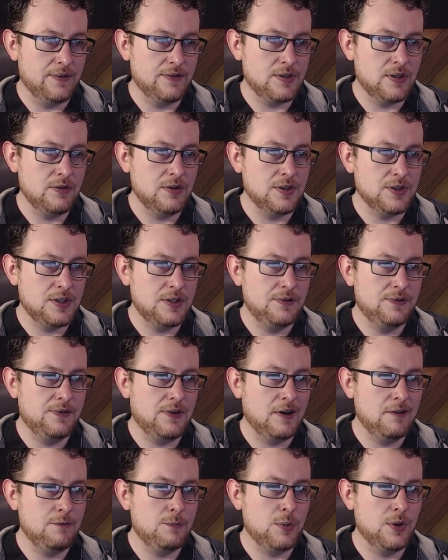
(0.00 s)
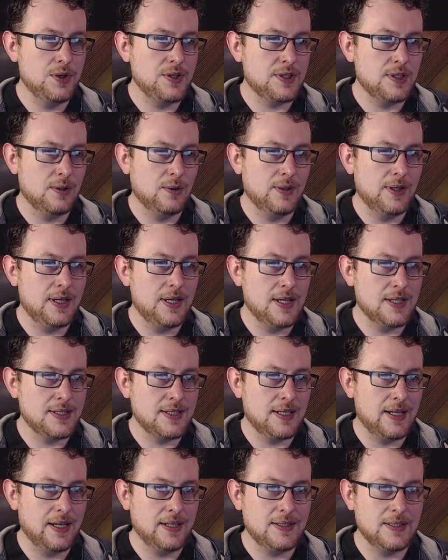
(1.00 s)
So I've got sort of 5 points along here
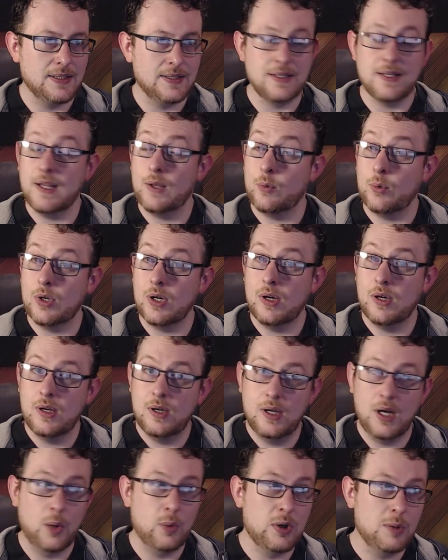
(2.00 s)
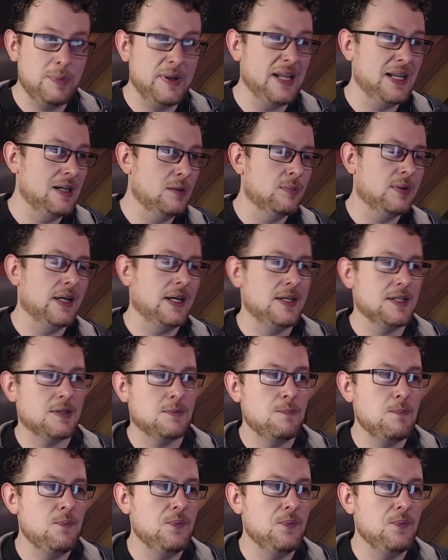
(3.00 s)
selected that I want to pin in place.